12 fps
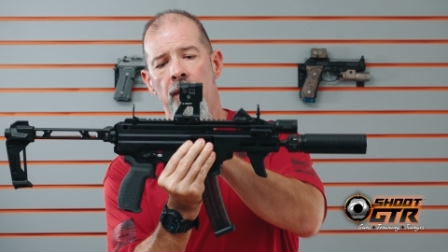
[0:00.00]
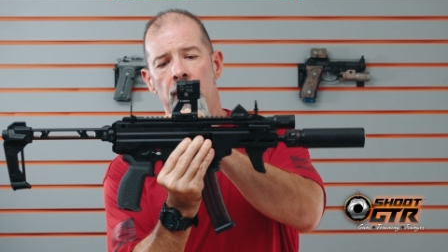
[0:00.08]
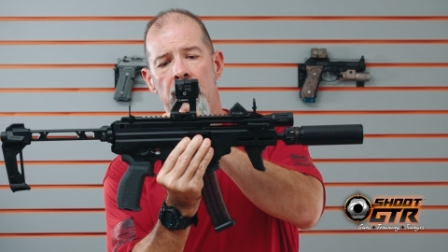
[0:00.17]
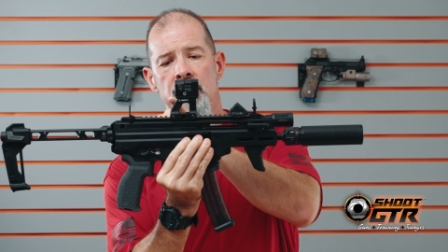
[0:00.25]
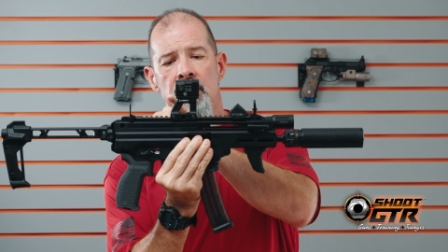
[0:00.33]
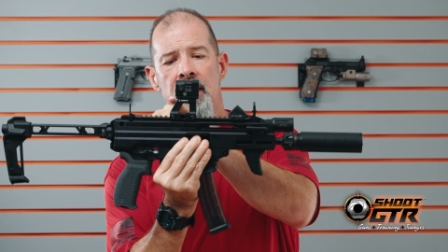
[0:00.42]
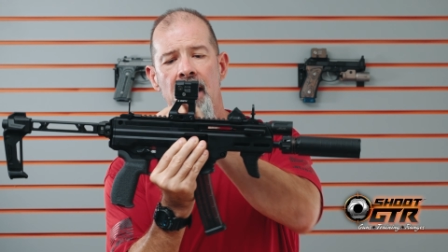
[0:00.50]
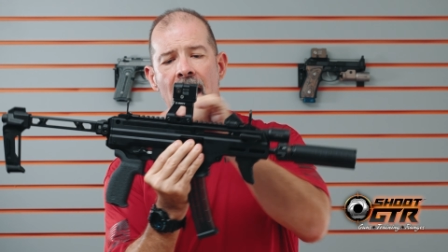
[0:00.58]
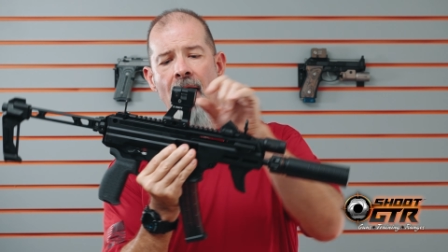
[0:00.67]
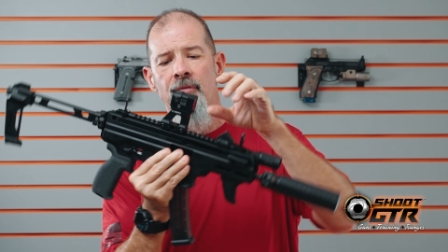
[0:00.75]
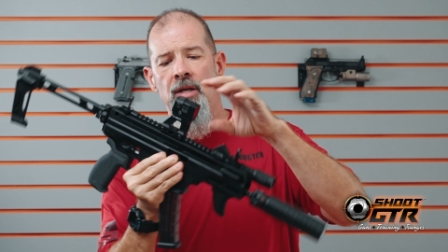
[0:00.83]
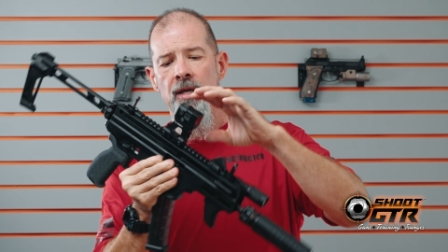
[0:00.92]
there is a
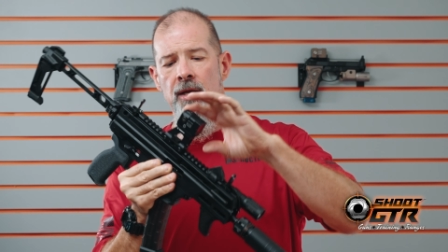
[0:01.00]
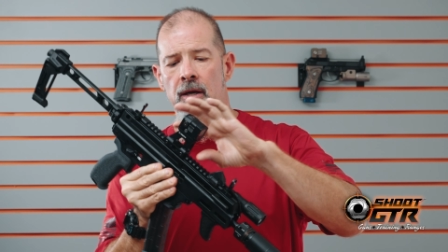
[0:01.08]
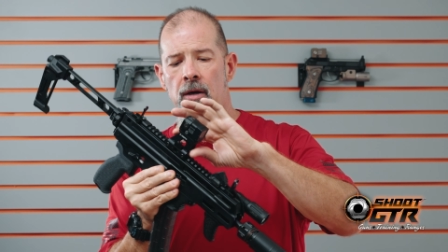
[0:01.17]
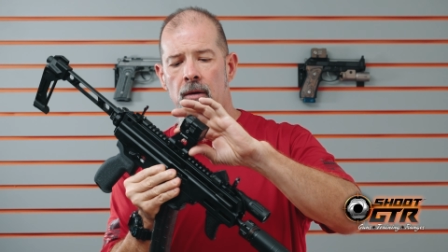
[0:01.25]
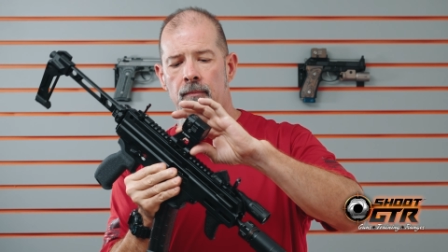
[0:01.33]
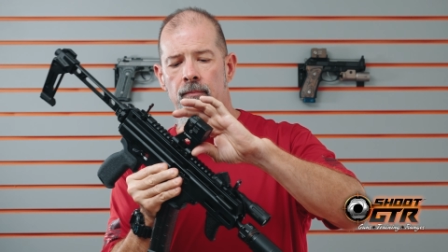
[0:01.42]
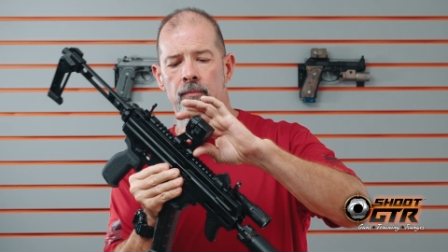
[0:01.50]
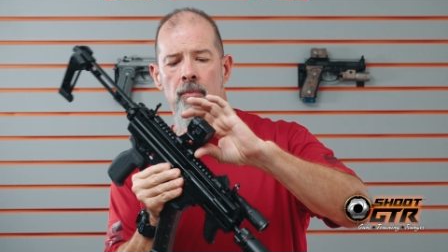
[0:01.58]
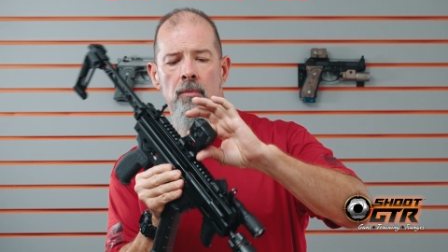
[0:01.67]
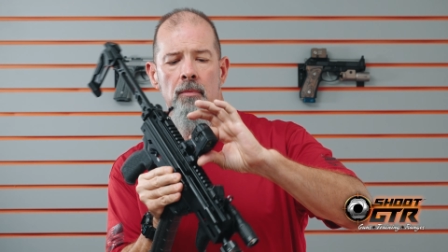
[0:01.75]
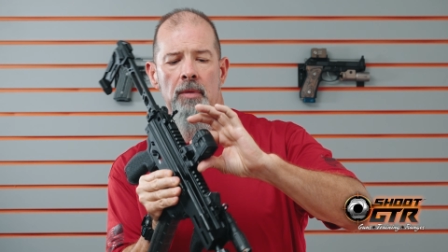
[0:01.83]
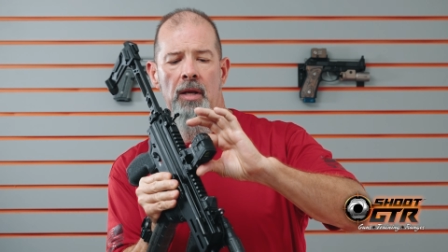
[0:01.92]
cavity here.
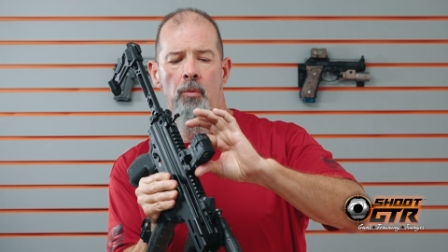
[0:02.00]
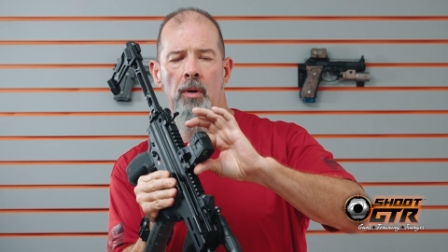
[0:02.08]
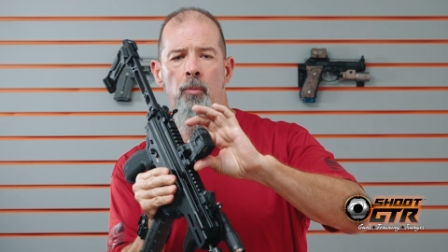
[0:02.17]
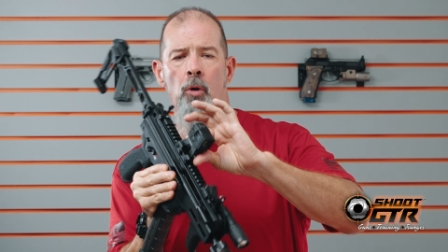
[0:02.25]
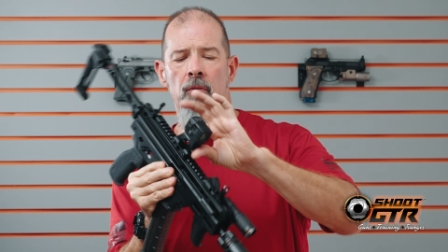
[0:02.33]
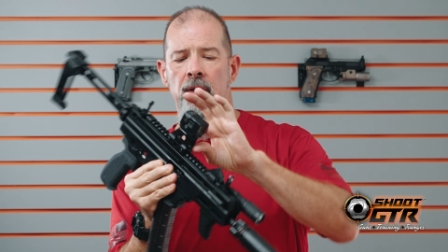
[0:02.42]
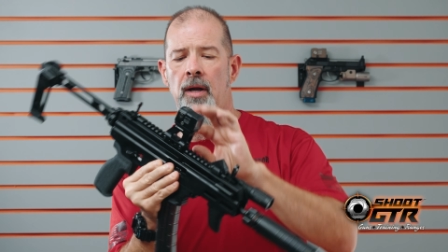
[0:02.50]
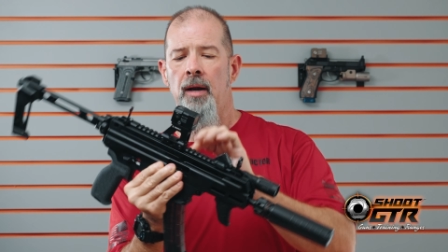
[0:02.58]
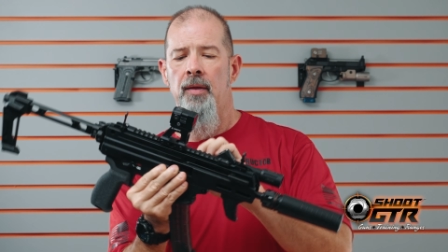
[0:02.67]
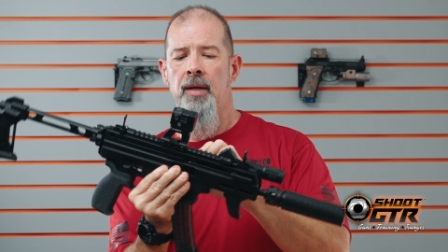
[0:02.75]
I don't want to point the gun at